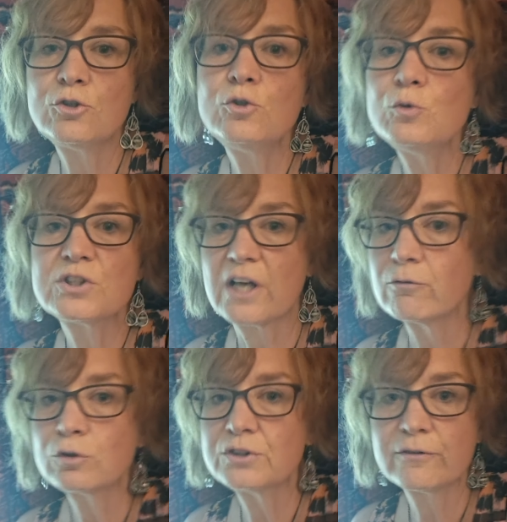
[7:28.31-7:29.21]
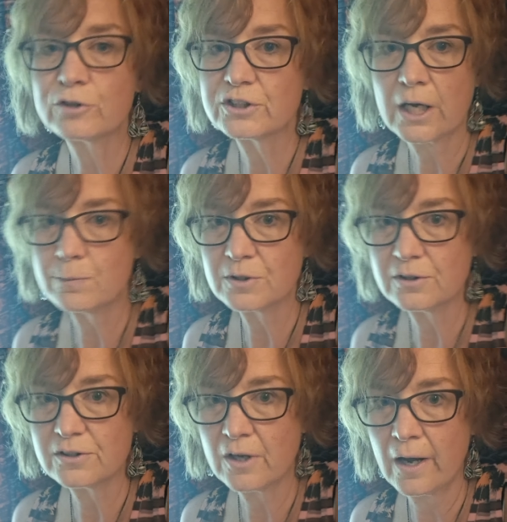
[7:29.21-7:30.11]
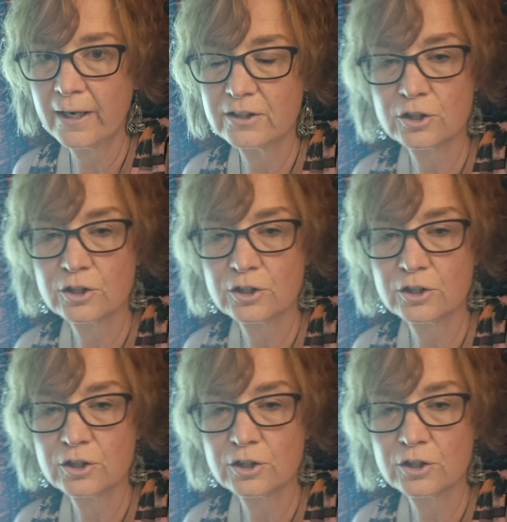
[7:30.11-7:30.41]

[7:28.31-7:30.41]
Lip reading: you do several different types of designs